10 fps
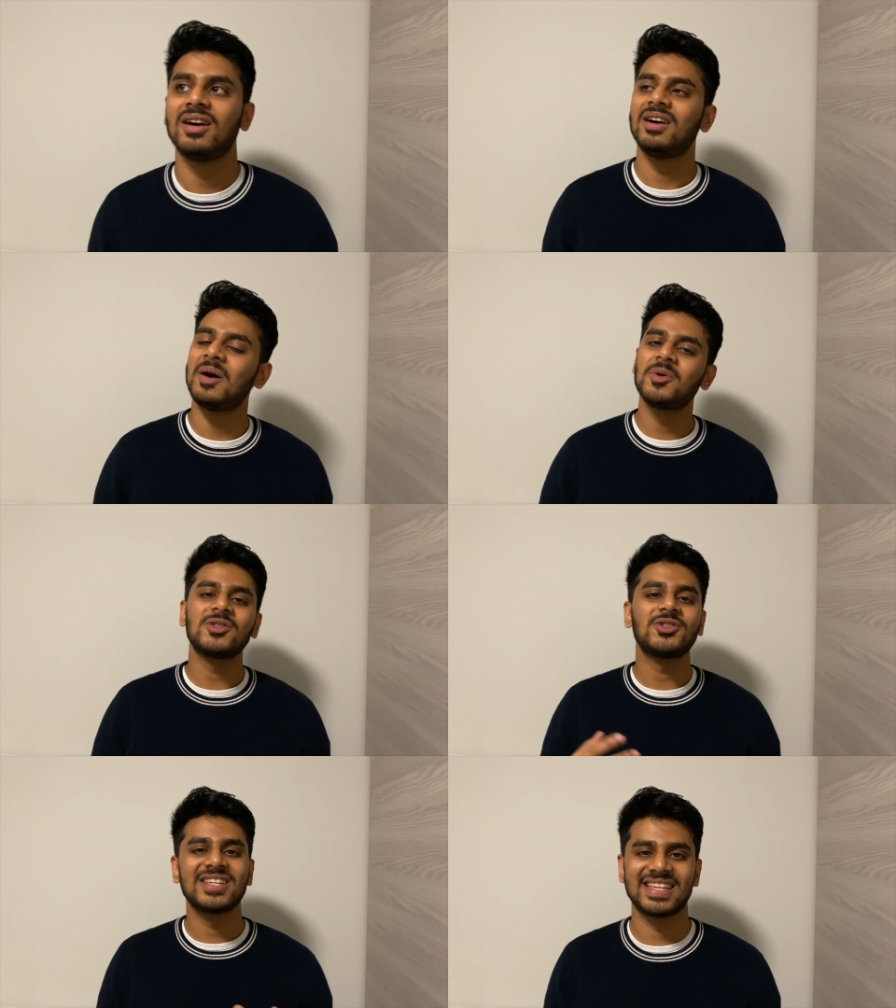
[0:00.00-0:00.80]
I'm not
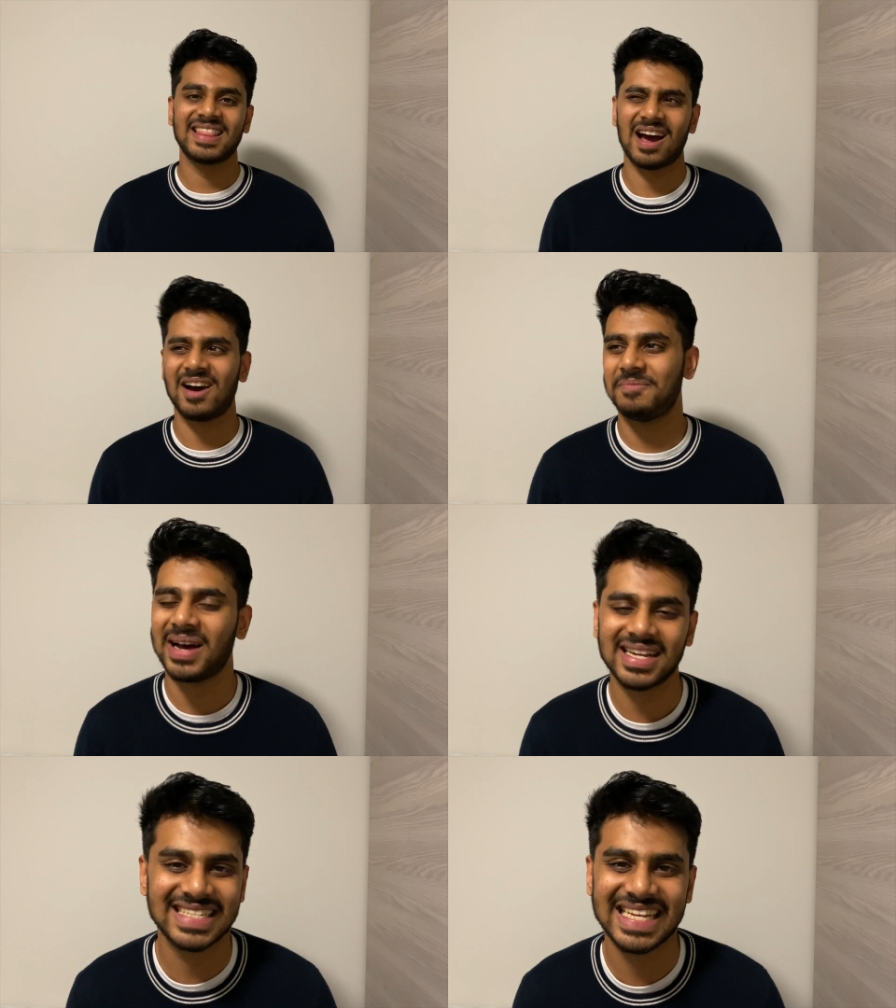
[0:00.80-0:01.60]
trying to say that I have
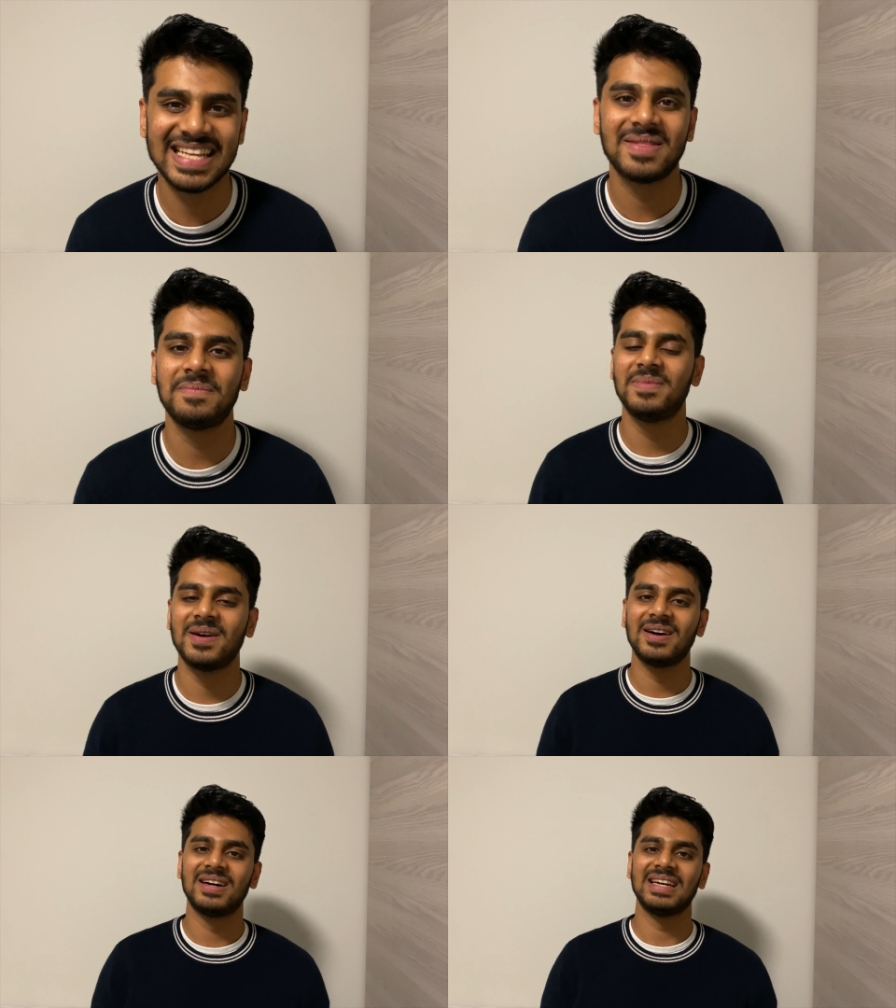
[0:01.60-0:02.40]
bad teeth,
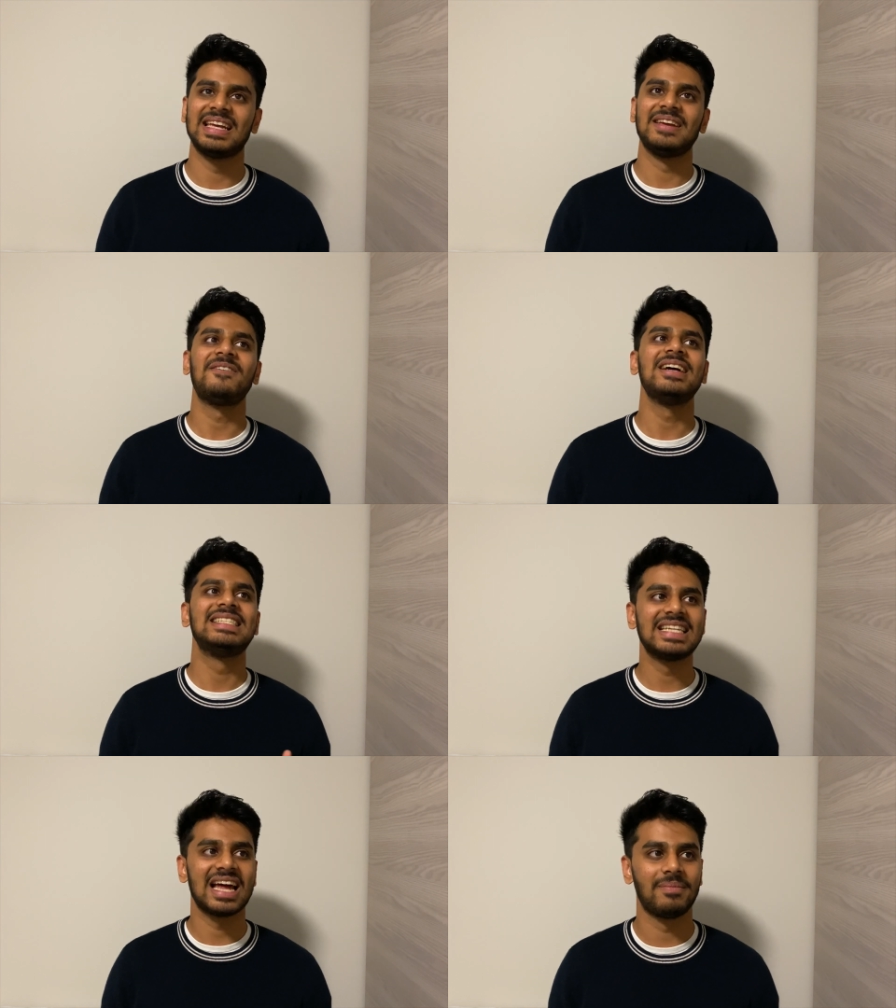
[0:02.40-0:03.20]
but if I
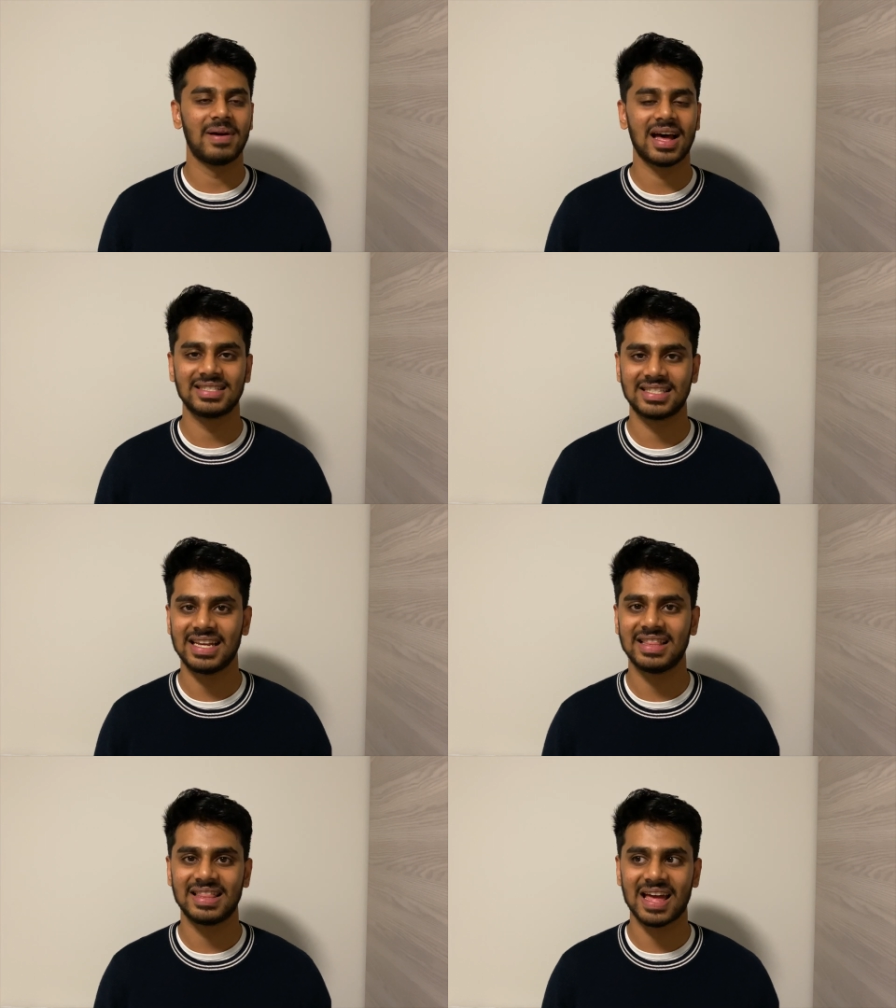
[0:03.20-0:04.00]
did have bad
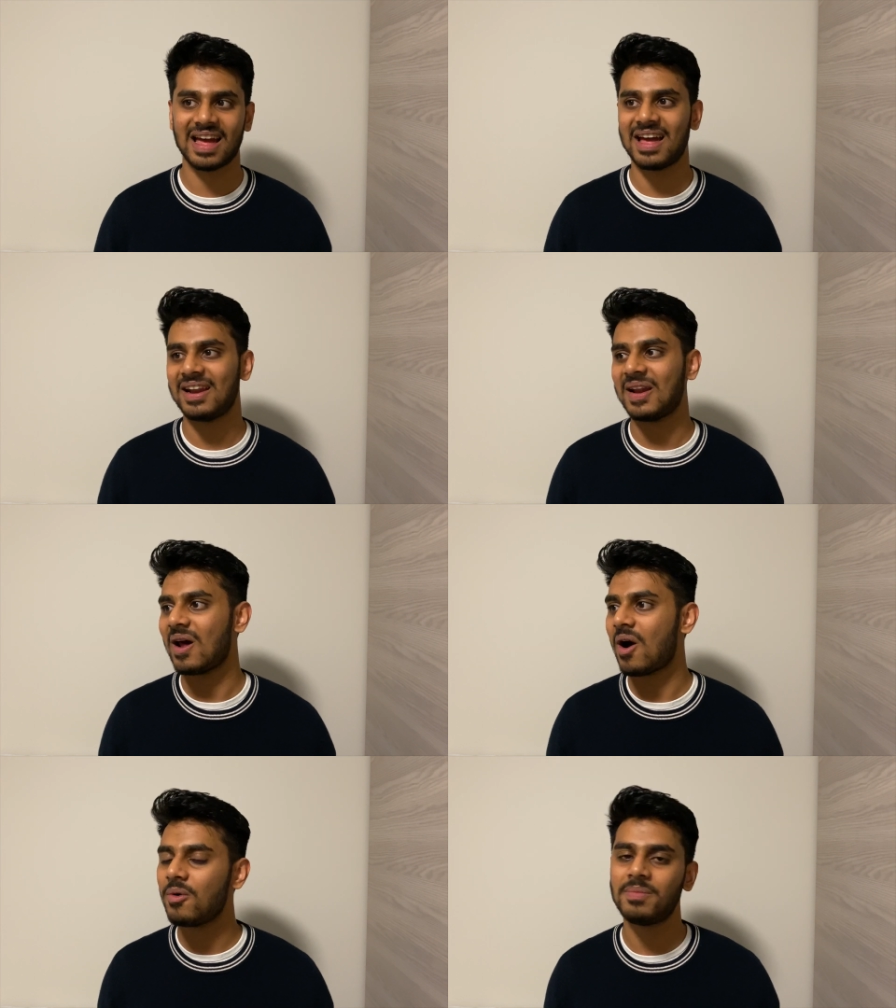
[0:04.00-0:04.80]
teeth, then
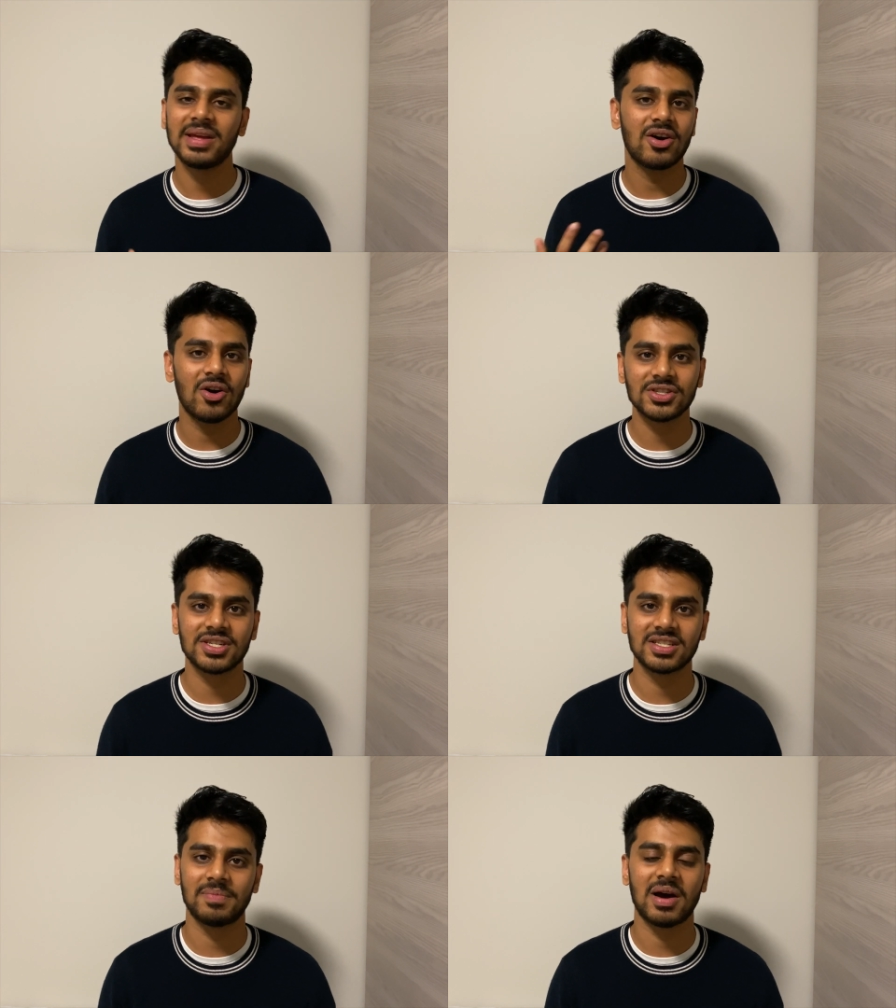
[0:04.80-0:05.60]
I'll be
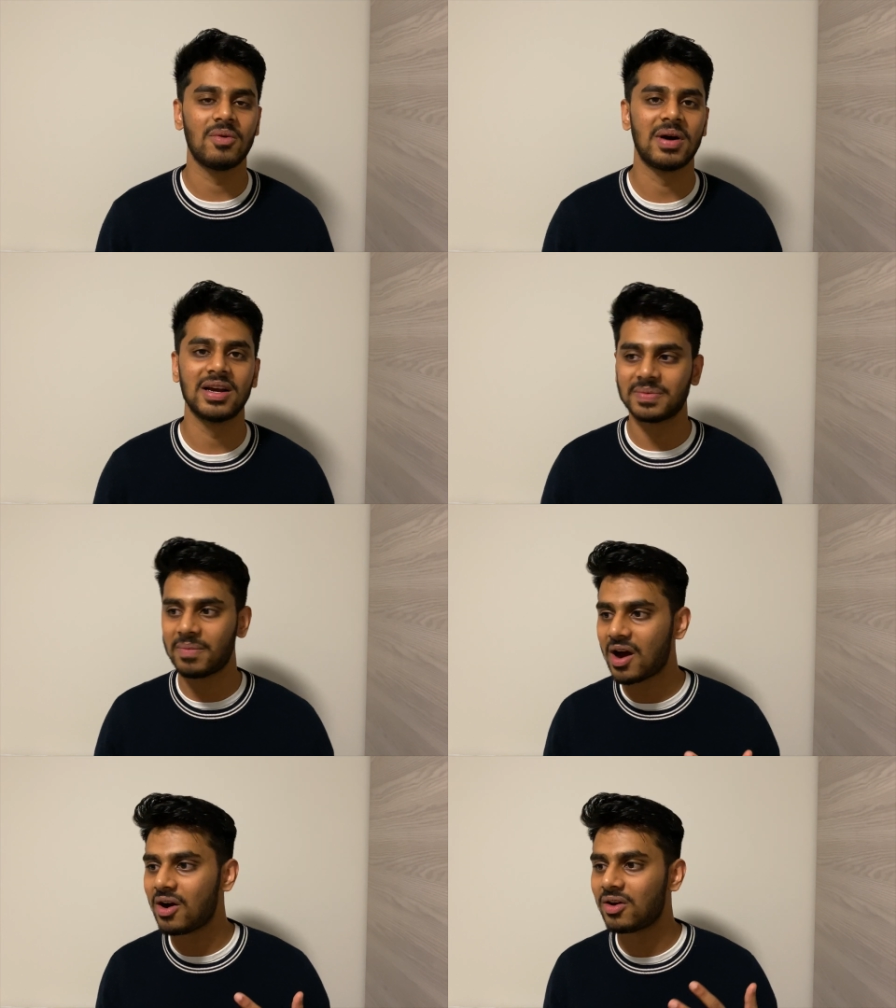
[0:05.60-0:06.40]
conscious about my
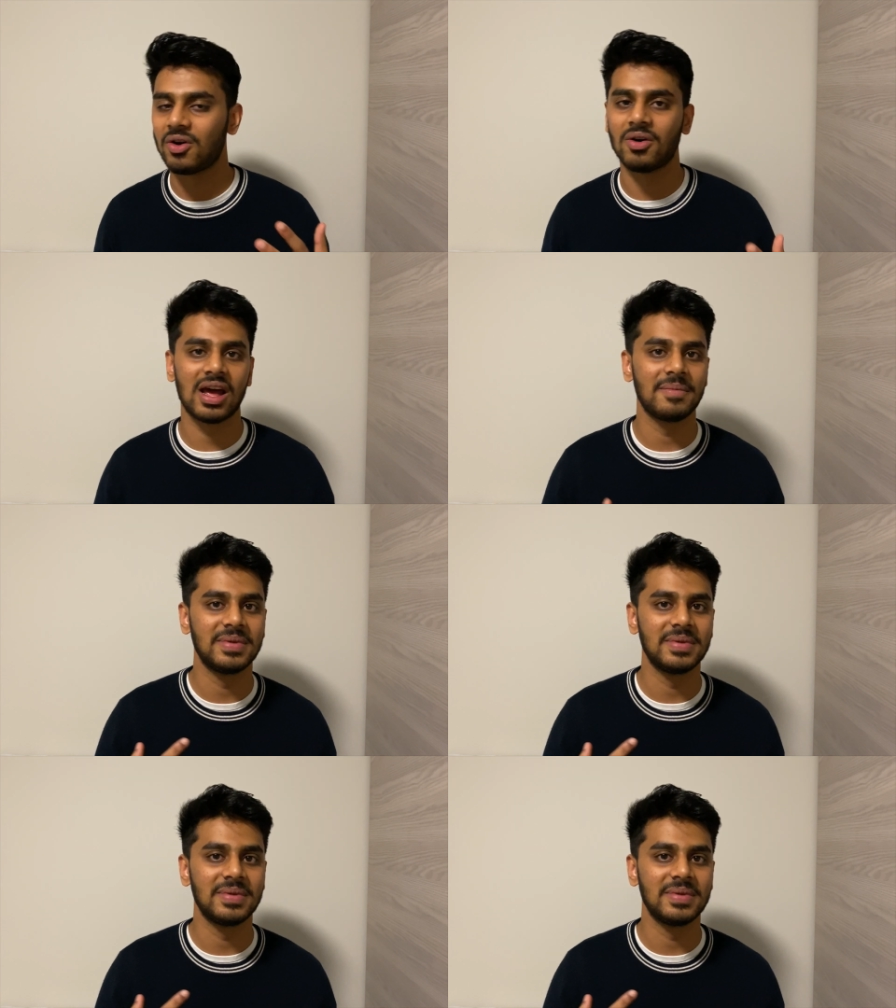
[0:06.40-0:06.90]
smile or like me